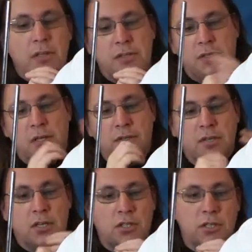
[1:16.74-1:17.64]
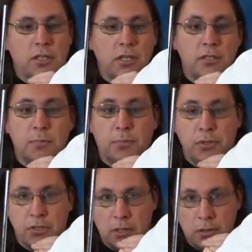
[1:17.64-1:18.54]
Detailization is
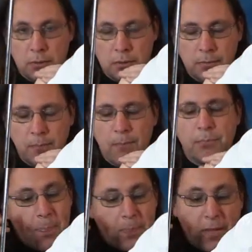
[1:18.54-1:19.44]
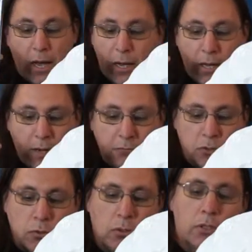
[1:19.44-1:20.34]
pretty good. I have
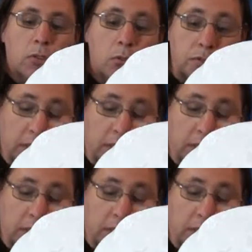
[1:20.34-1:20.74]
to use